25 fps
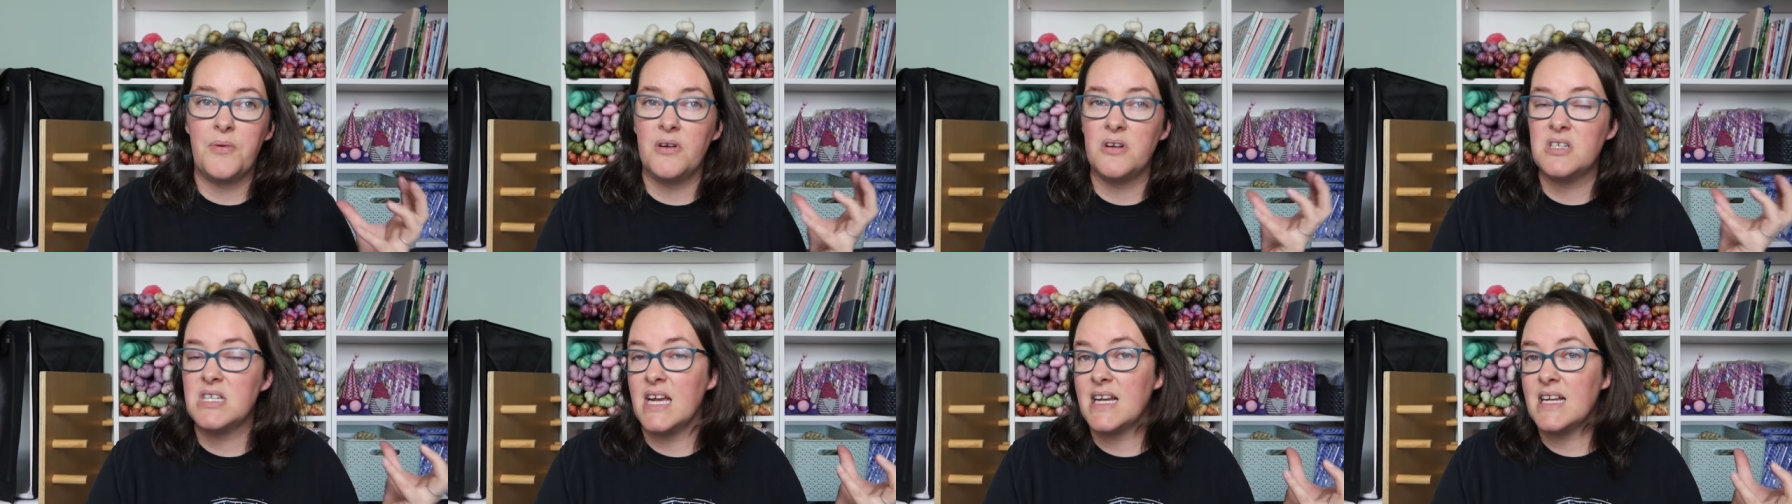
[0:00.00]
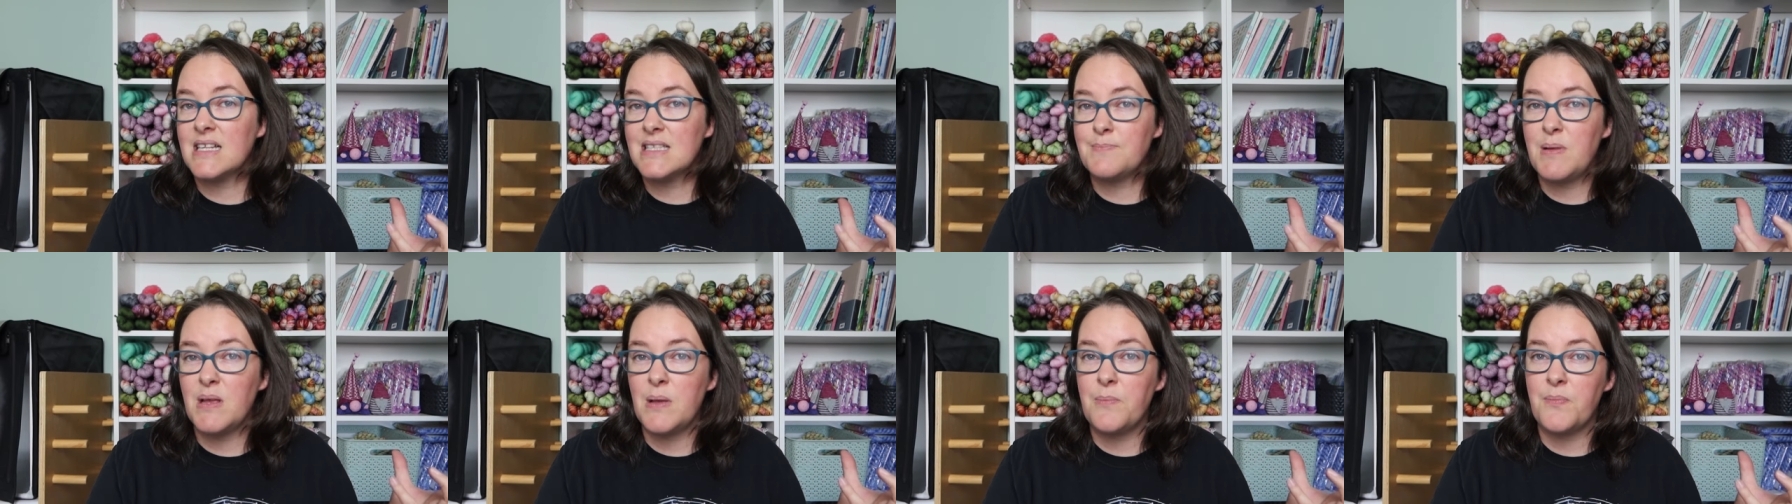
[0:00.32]

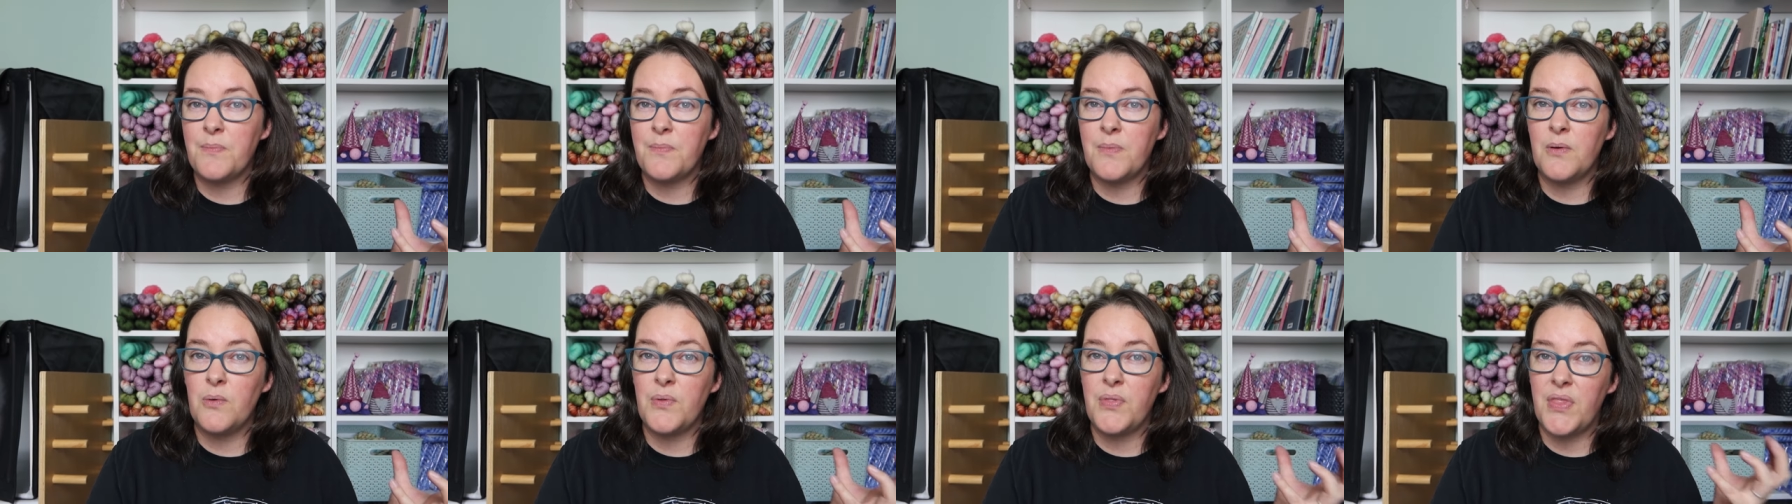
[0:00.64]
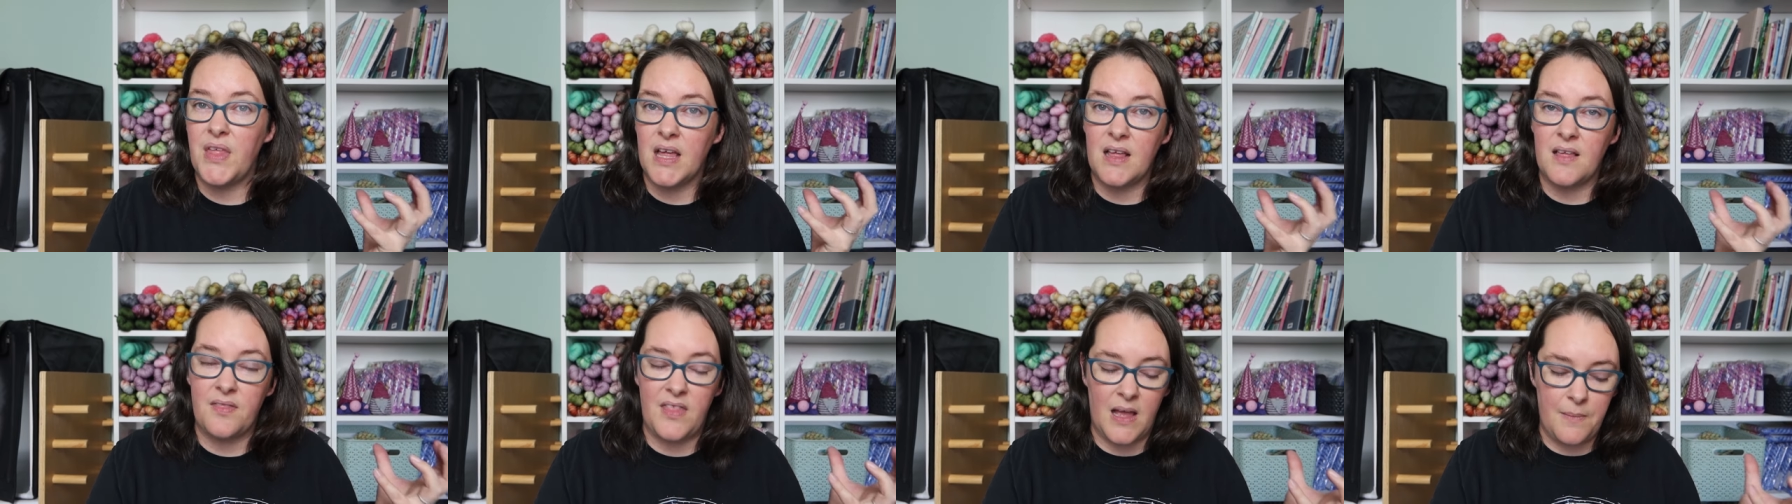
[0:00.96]
projects people
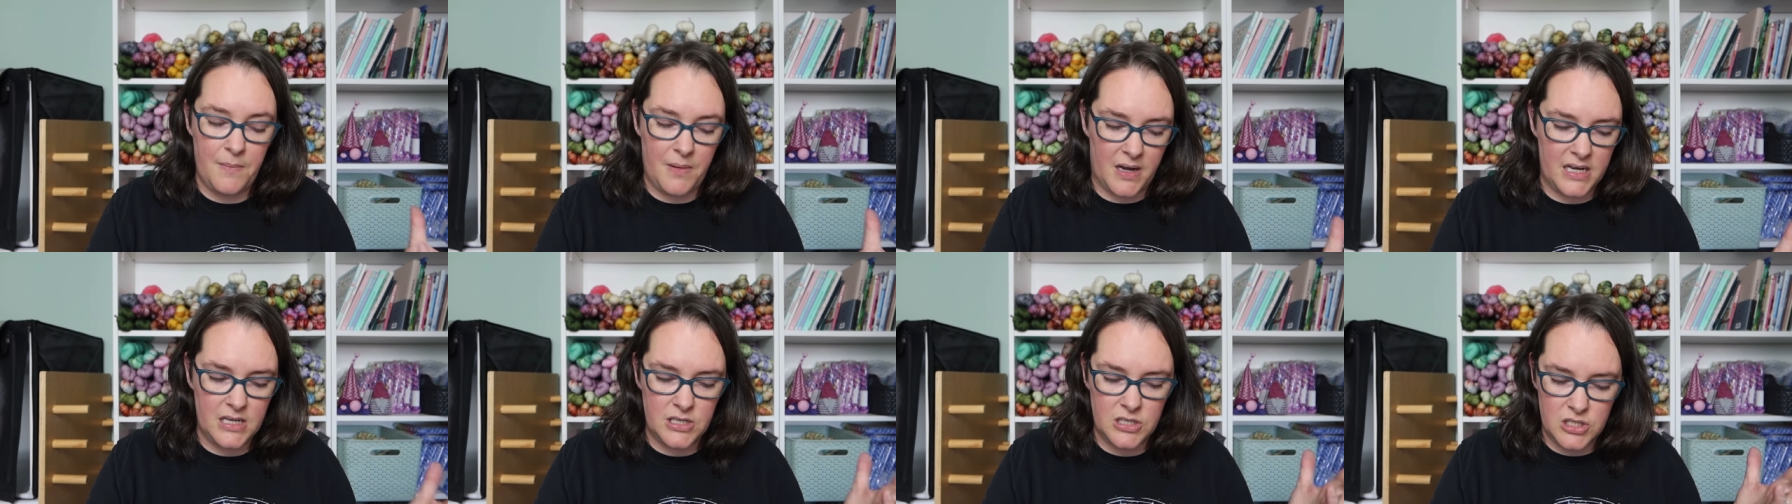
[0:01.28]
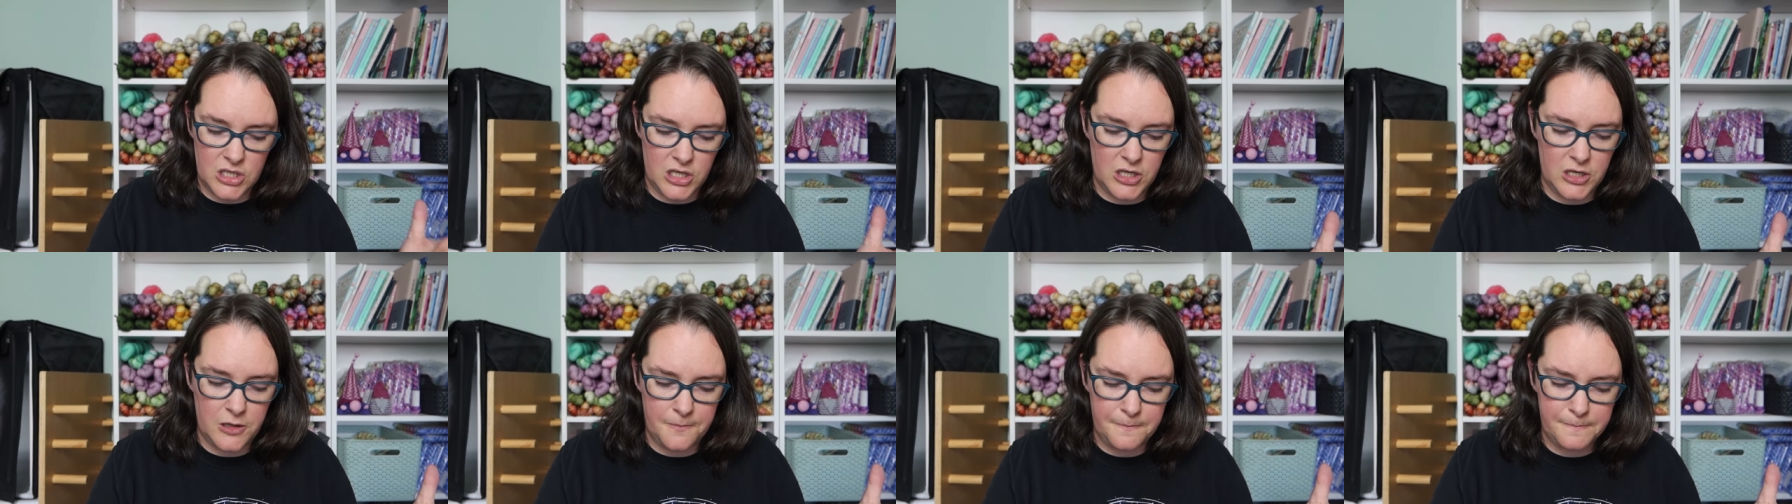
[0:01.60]
think they might
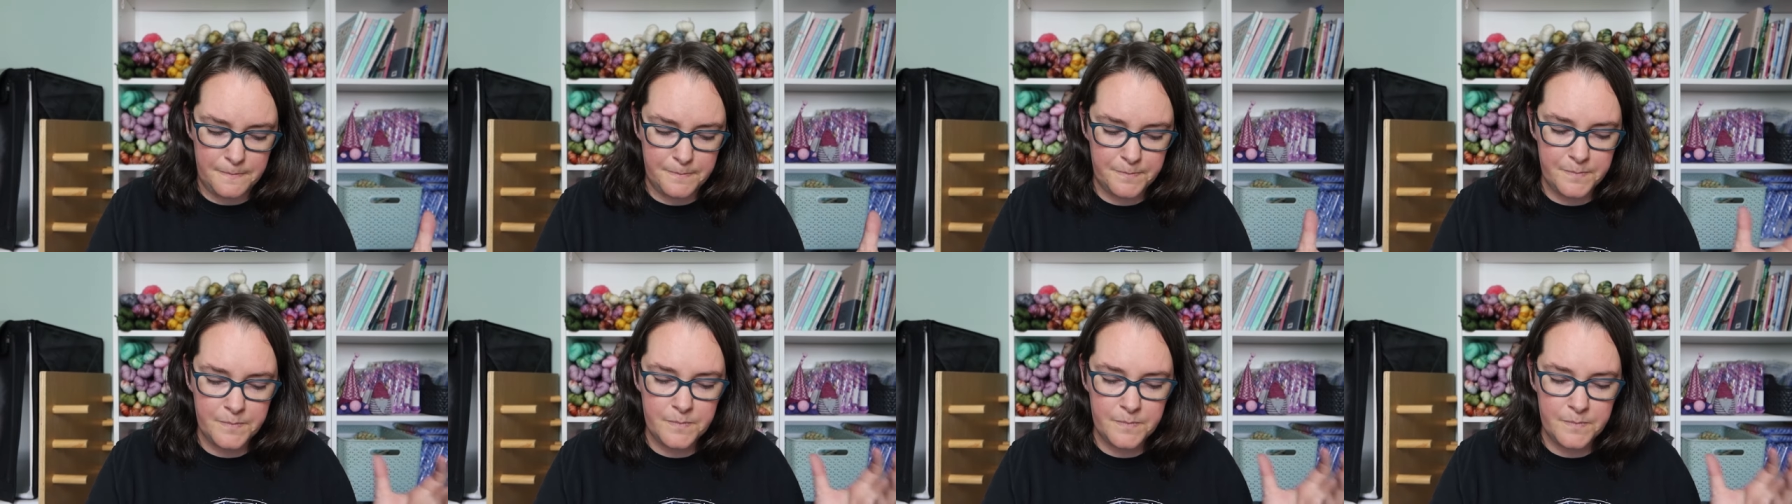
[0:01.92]
do.